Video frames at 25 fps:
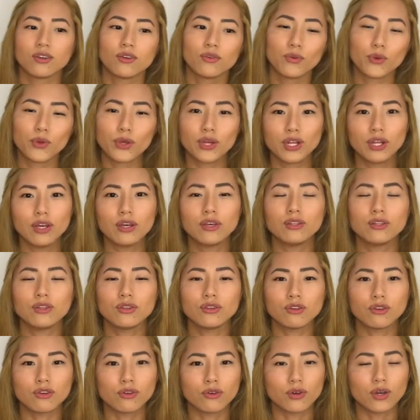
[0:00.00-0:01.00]
we're gonna
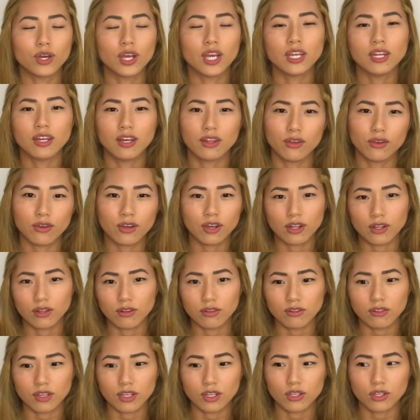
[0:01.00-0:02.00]
do another color
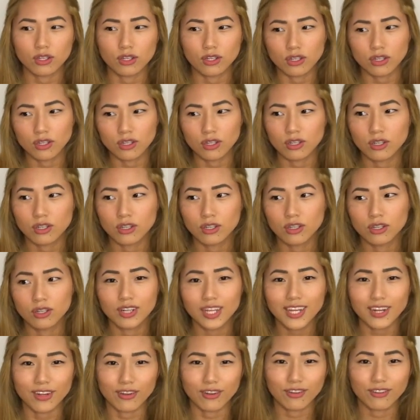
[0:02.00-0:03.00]
session
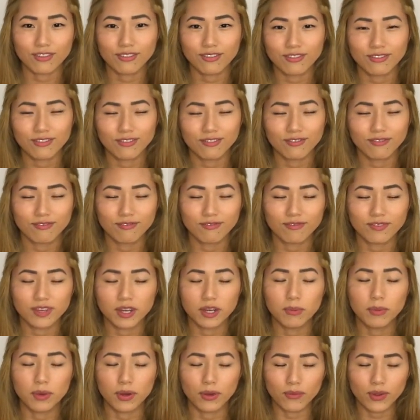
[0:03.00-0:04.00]
later.
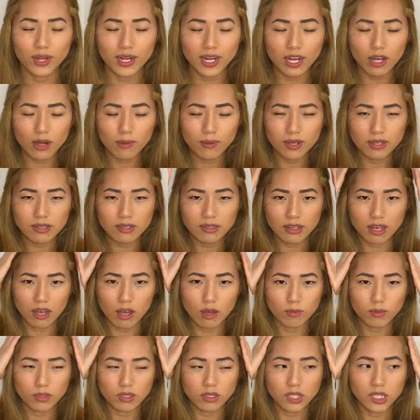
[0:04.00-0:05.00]
But right now my
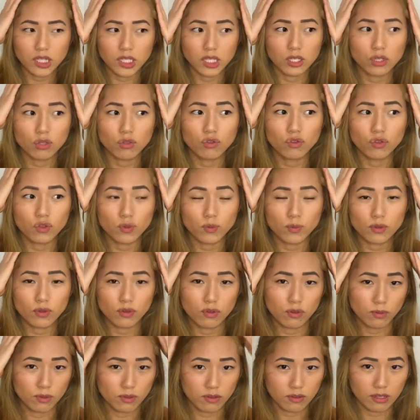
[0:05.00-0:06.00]
scalp is still super,
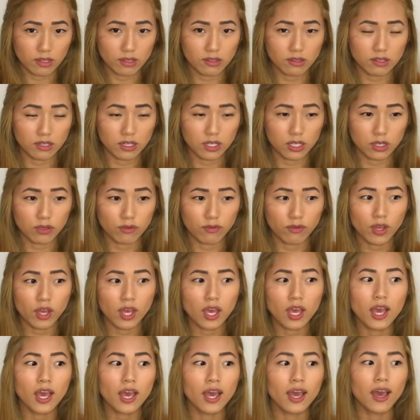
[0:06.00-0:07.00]
super sensitive.
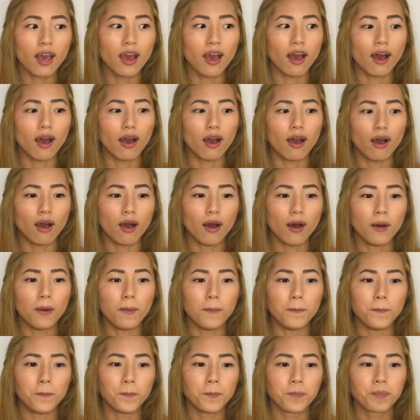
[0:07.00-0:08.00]
So
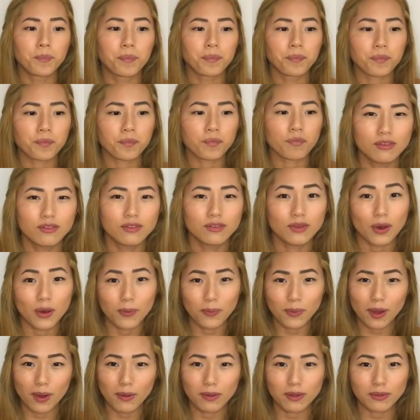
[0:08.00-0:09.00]
I'll
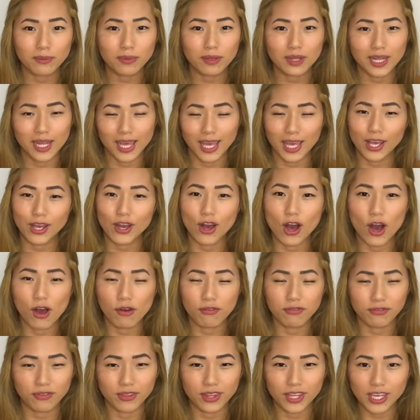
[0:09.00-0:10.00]
probably be laying
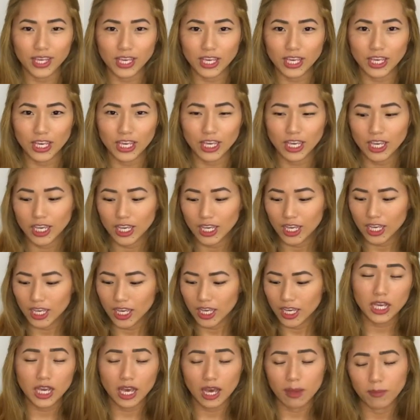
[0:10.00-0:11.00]
off the
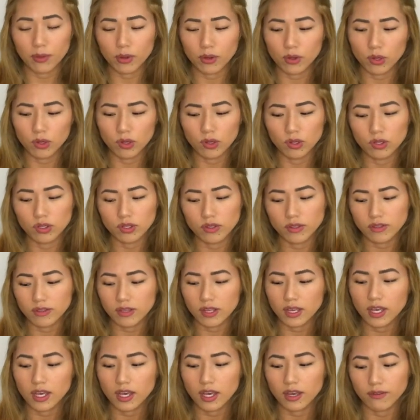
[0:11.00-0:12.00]
chemicals,
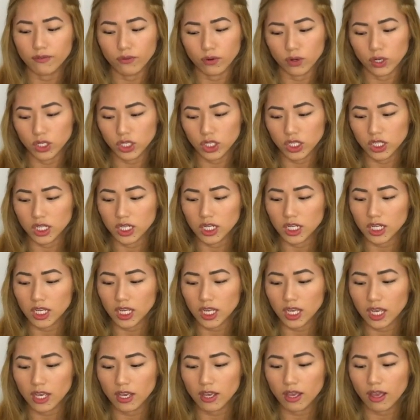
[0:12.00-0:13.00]

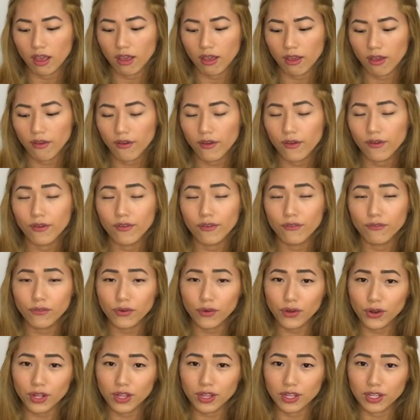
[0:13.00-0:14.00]
unfortunately,
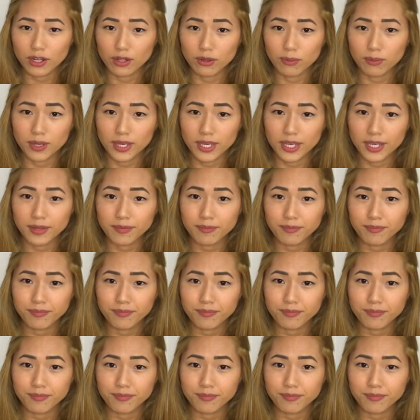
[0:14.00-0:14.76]
for a little bit.